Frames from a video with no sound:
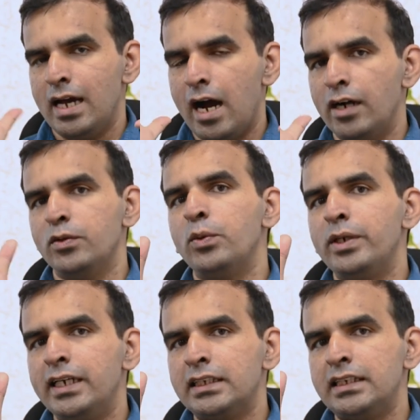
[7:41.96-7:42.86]
hardcore
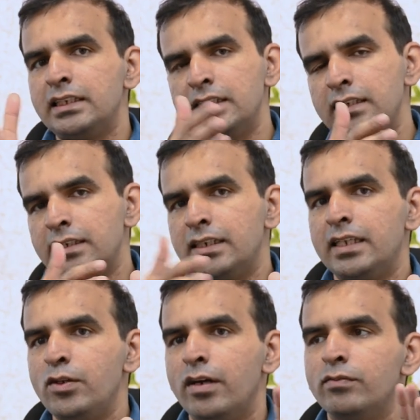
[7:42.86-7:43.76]
data science skills, and
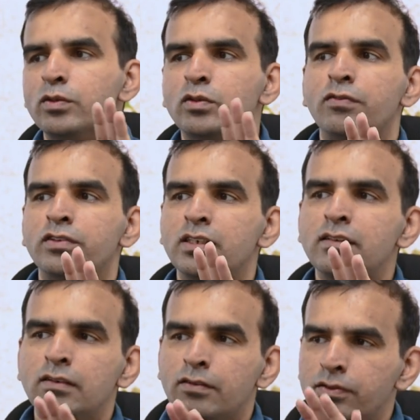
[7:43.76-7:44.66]
then you have those soft
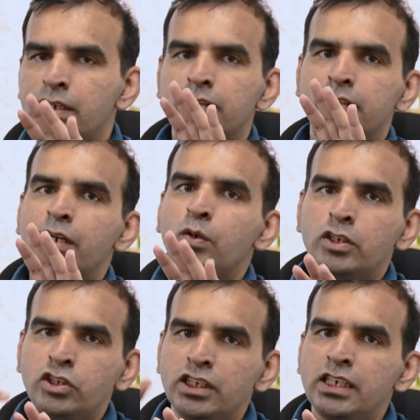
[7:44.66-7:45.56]
skills of
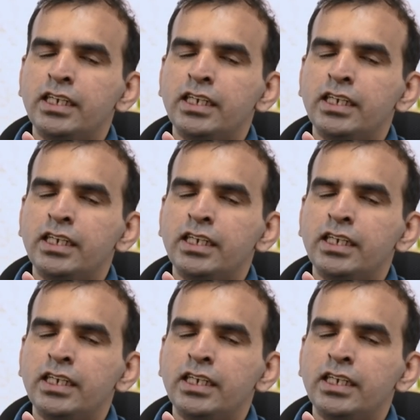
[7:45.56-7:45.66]
psychology,